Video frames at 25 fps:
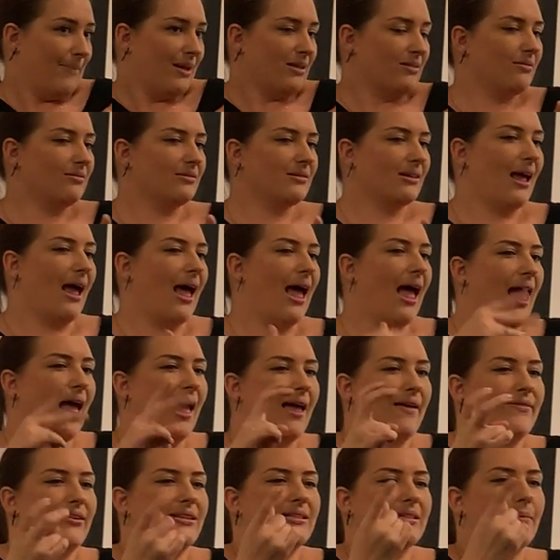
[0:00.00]
to the
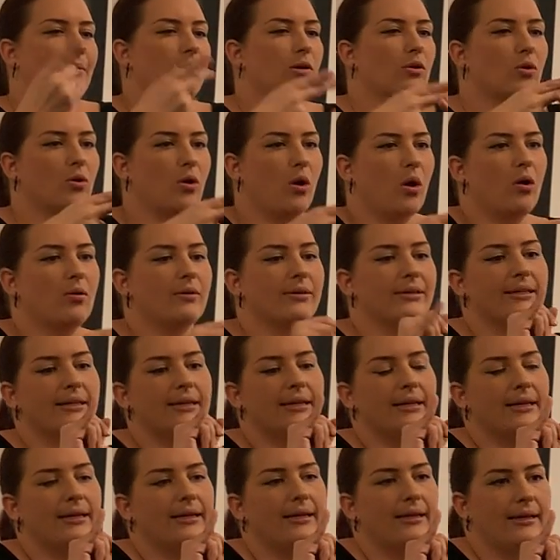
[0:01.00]
functioning of cardiac muscle.
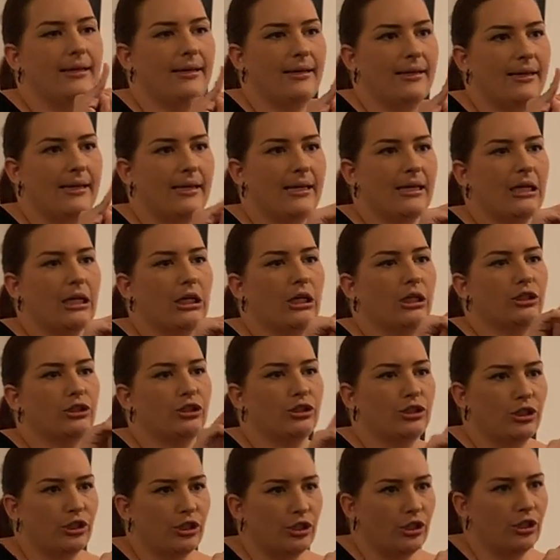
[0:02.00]
The
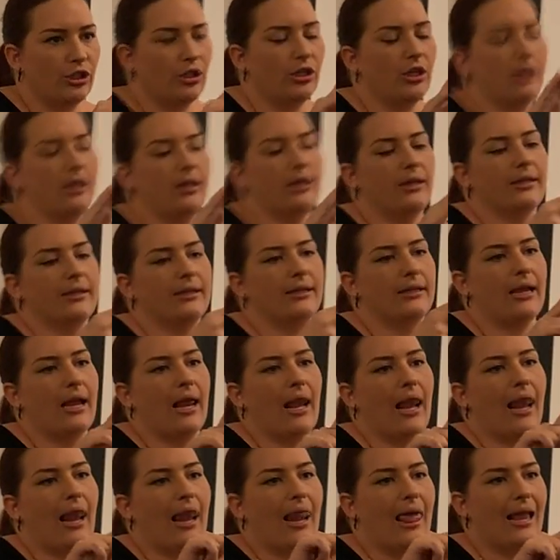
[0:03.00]
intercalated
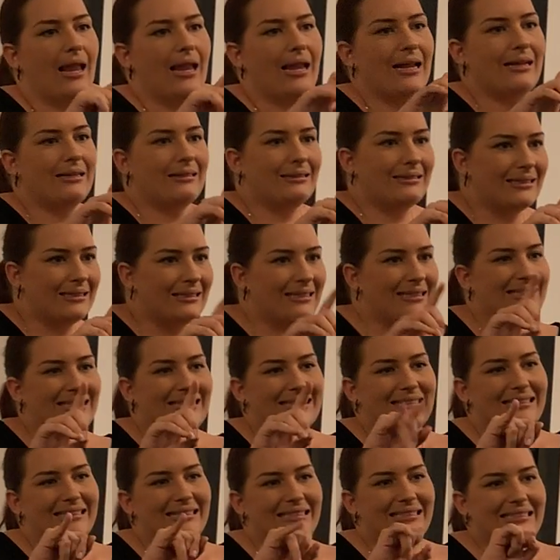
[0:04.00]
discs are
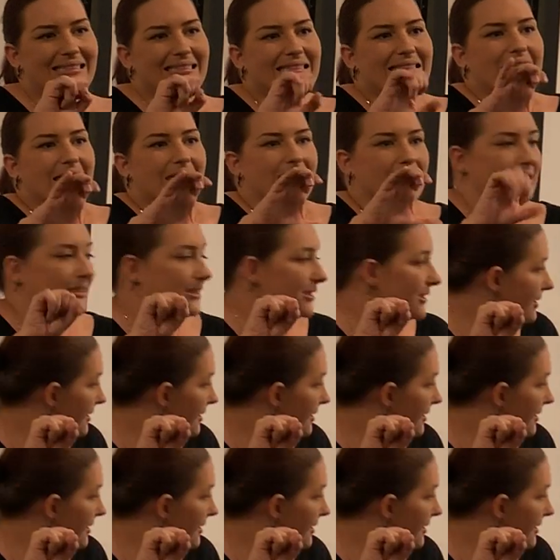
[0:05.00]
basically 2 cell